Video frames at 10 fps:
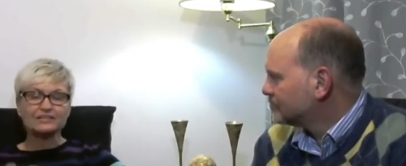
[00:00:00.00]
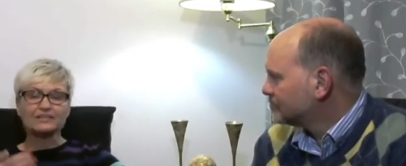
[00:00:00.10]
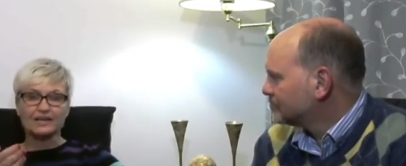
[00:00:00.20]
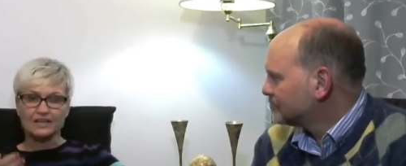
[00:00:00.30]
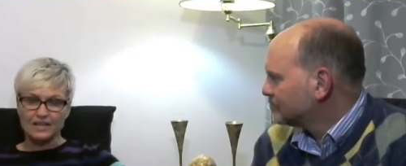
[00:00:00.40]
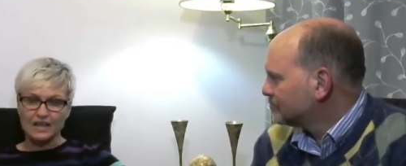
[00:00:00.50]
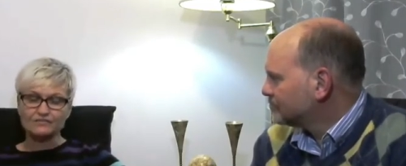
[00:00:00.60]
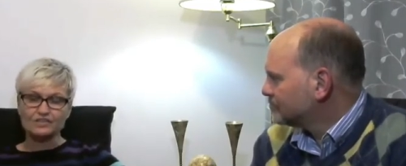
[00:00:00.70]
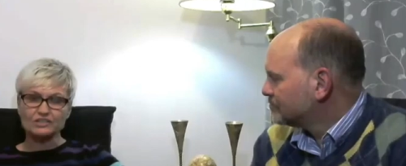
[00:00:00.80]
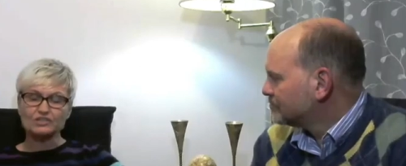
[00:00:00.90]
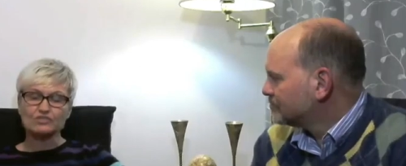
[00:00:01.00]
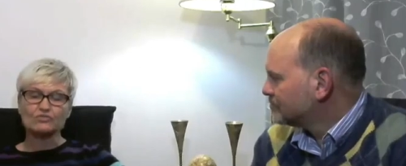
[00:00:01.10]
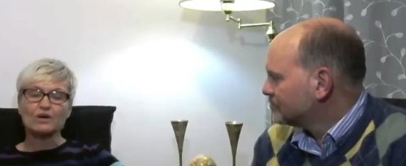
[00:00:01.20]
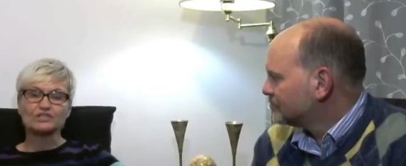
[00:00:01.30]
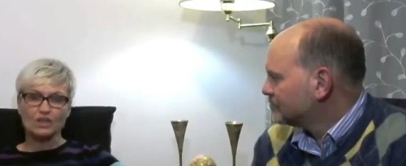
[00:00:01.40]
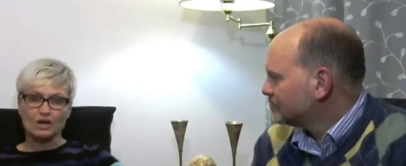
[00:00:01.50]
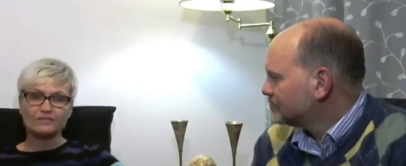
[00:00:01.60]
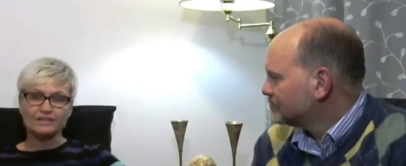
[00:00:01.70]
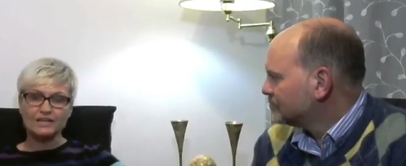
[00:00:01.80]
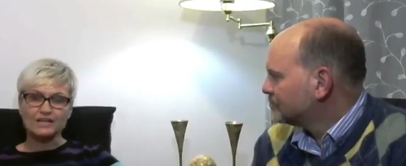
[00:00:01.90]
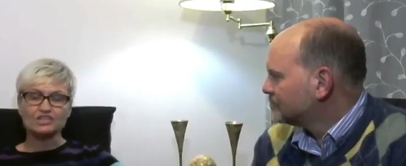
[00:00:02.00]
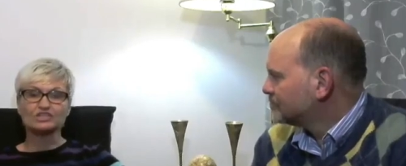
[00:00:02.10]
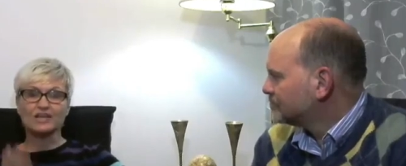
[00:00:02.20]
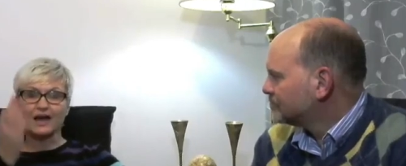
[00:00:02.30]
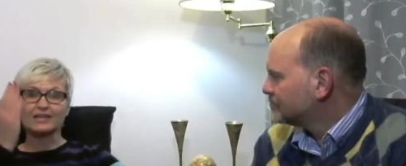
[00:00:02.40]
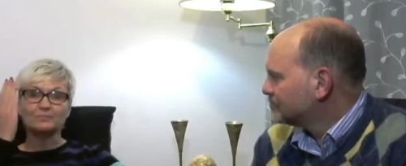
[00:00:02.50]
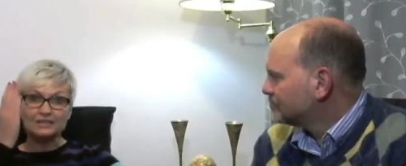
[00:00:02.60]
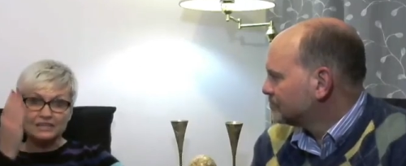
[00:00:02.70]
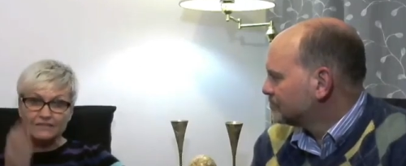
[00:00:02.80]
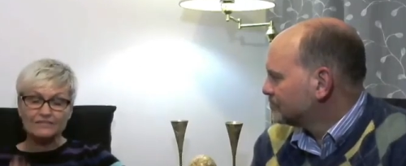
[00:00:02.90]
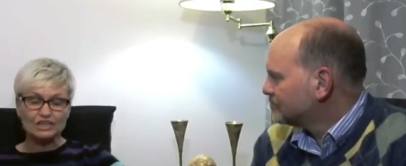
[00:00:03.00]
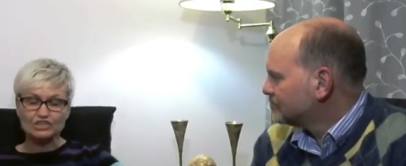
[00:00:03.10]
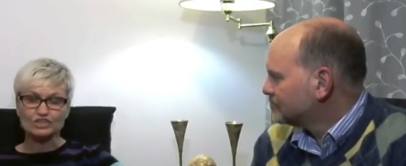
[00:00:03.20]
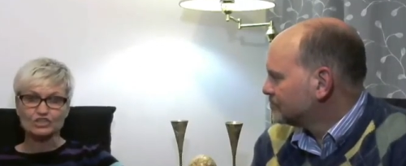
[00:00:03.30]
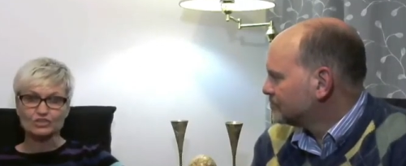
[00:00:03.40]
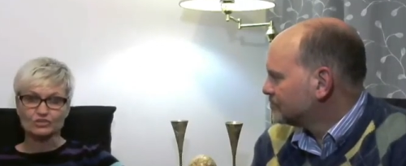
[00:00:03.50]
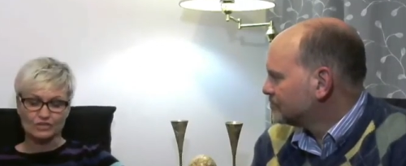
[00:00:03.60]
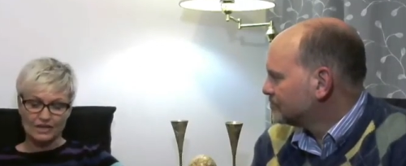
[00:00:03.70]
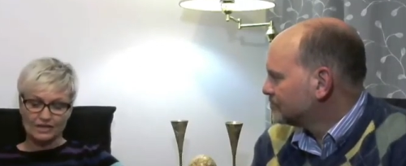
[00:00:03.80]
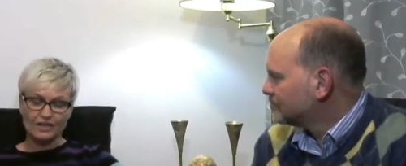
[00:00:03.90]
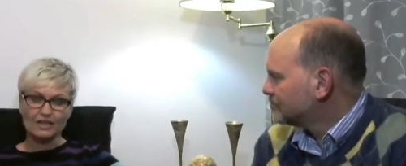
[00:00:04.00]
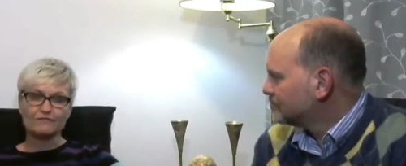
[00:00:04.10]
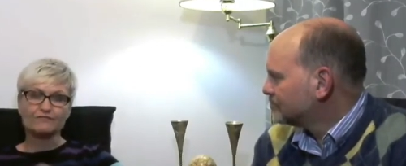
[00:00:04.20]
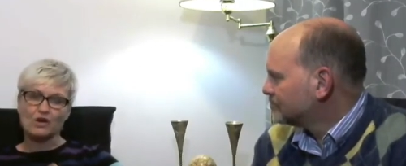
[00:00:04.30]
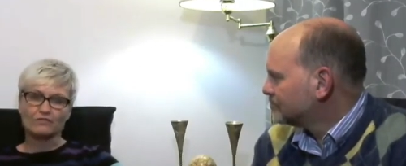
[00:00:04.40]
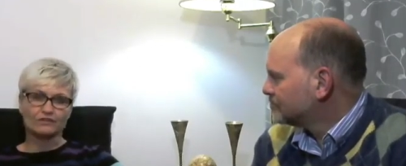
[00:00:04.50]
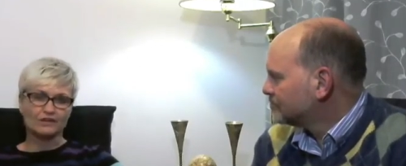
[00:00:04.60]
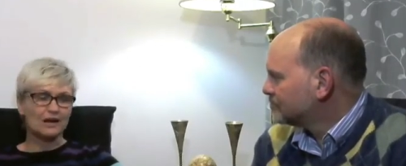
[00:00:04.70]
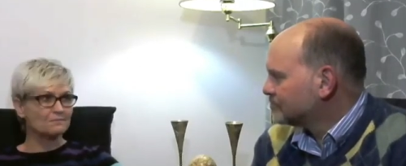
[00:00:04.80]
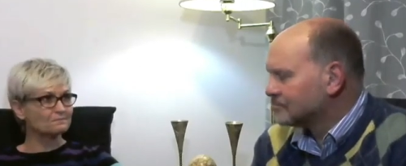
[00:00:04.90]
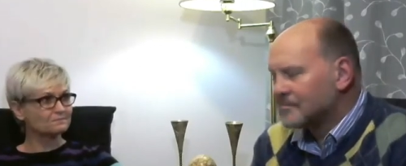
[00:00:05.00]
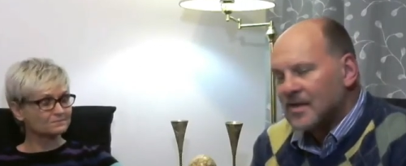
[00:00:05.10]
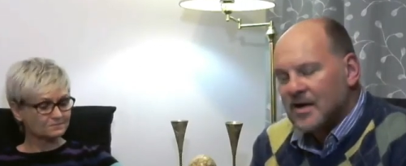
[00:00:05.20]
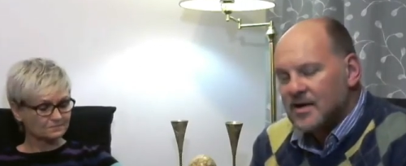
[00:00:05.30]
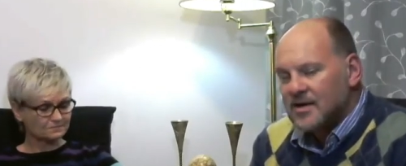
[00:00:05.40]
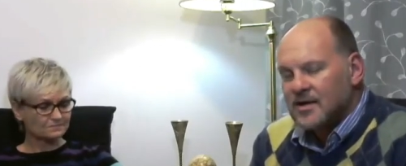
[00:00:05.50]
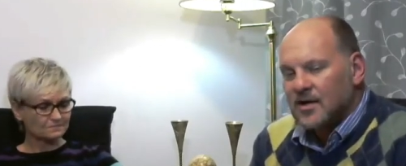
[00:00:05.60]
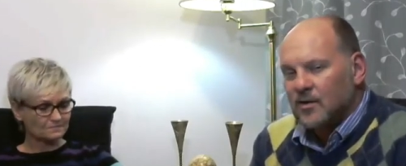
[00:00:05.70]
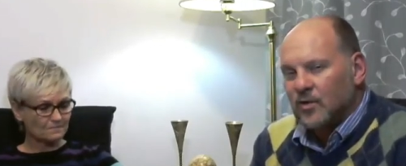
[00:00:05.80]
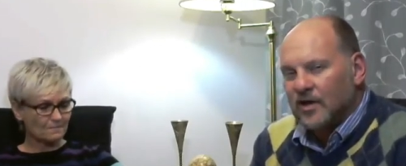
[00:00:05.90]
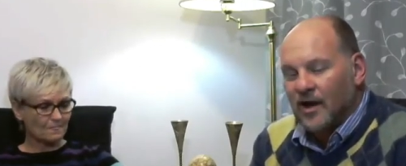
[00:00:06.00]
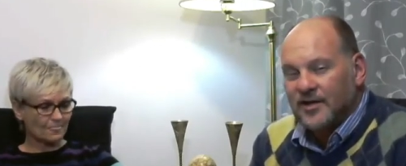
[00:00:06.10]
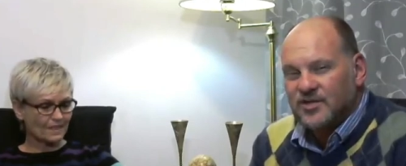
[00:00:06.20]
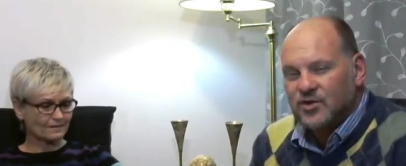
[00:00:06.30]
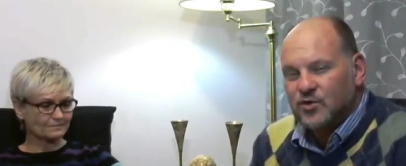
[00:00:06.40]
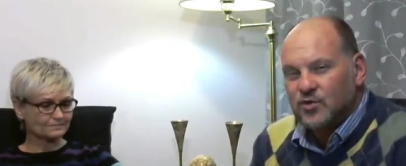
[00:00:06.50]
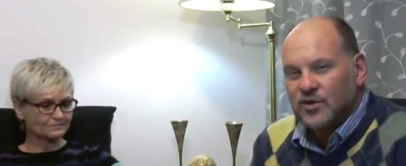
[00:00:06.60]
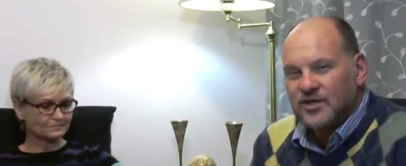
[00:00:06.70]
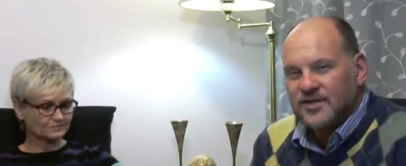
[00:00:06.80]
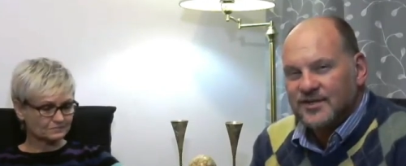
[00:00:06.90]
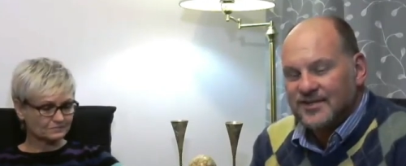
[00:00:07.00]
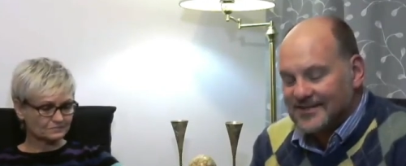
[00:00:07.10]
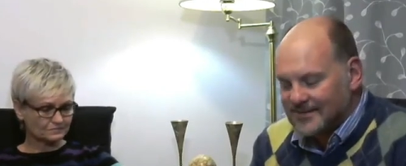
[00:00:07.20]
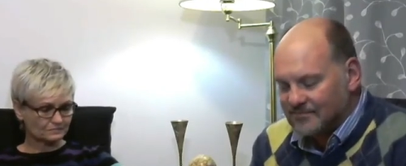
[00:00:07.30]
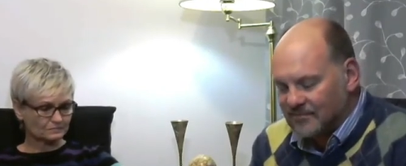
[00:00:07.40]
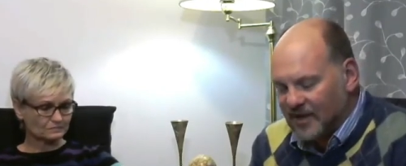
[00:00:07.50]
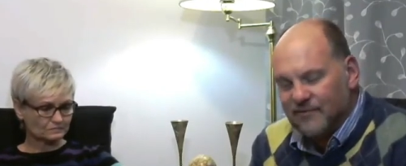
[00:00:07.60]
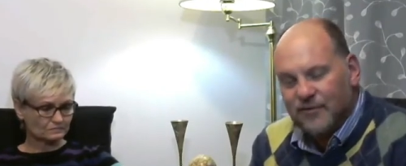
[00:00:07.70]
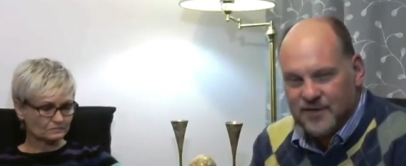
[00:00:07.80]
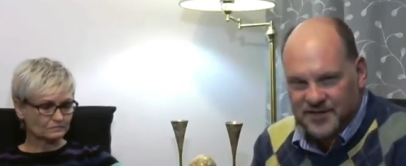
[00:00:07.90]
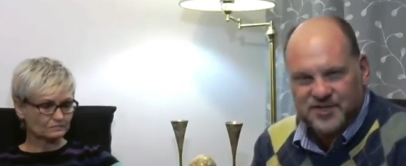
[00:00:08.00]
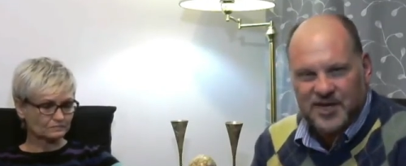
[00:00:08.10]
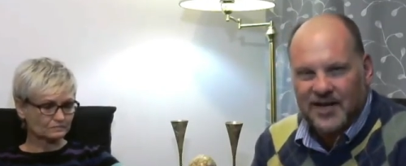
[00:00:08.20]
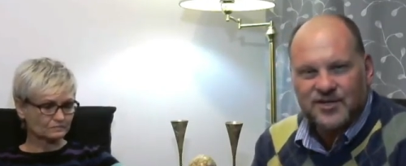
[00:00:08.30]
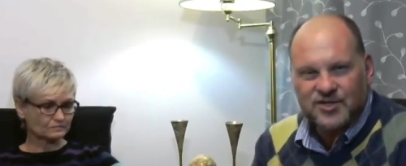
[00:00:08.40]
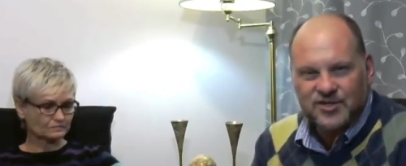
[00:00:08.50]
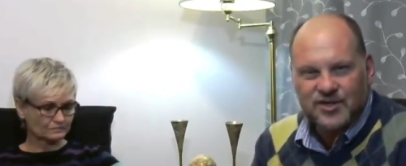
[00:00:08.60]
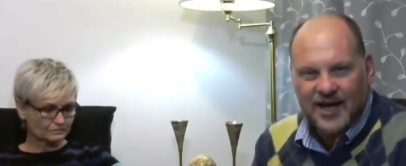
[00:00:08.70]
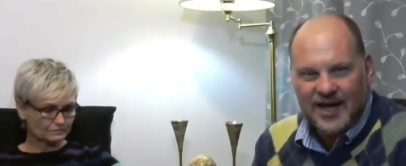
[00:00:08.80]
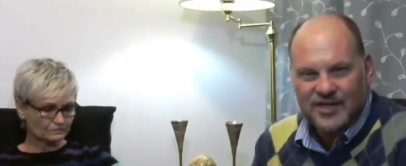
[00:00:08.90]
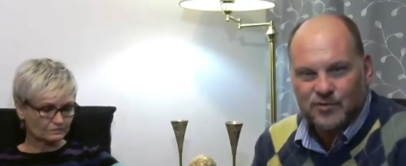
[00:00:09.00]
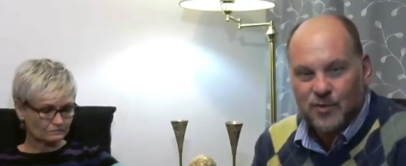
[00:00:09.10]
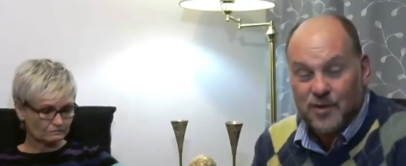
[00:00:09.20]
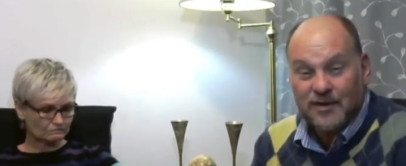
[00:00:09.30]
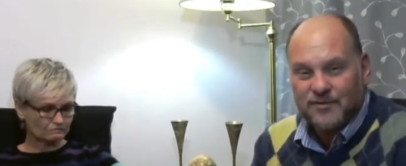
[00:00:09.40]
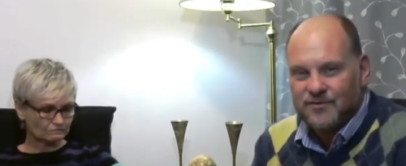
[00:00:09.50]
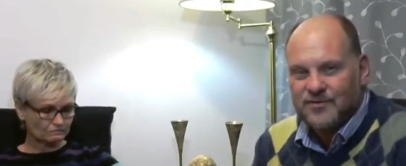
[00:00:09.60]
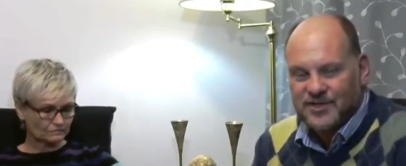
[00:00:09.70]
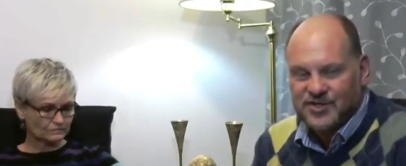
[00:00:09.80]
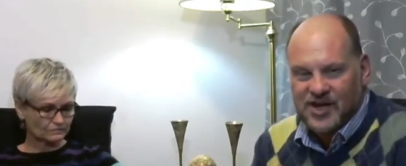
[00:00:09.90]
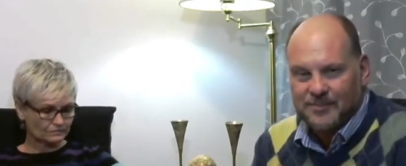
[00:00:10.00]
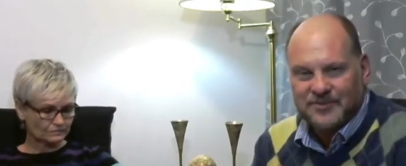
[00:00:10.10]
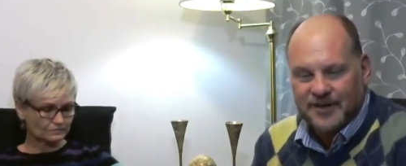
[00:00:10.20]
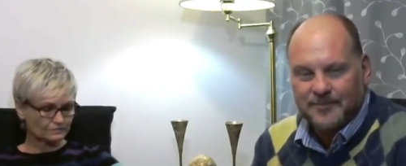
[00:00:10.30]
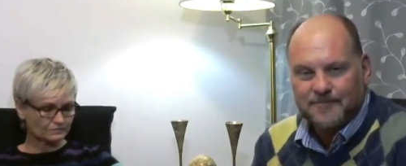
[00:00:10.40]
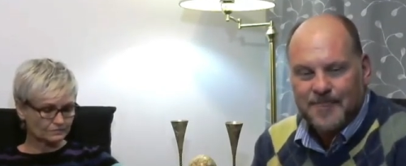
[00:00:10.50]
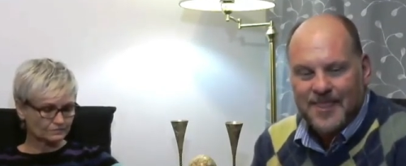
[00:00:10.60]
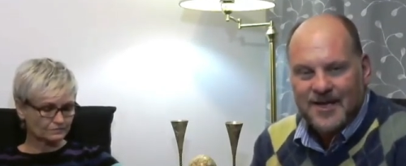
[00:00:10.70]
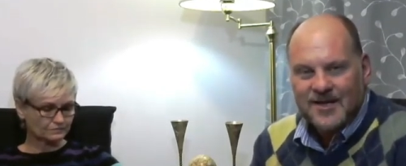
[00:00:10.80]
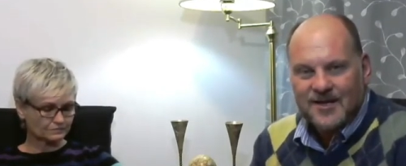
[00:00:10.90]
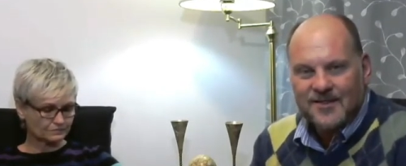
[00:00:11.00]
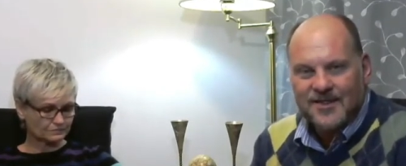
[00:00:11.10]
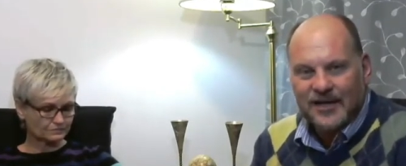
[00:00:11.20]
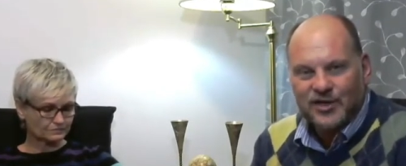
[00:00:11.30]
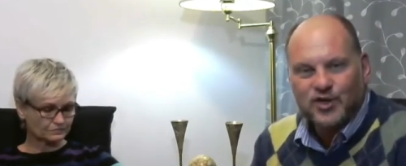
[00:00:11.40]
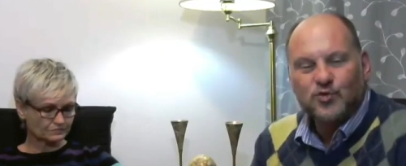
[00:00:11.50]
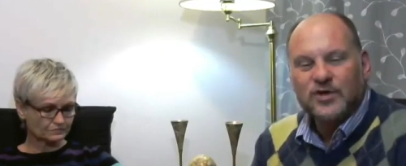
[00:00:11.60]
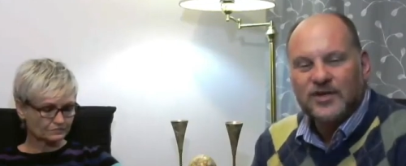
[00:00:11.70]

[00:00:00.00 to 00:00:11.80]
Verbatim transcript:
Speaker 1: that I gave Jesus Christ over the nations, I am giving it to you if you overcome.
Speaker 2: We'd like to give you this challenge today as we read through this chapter that you would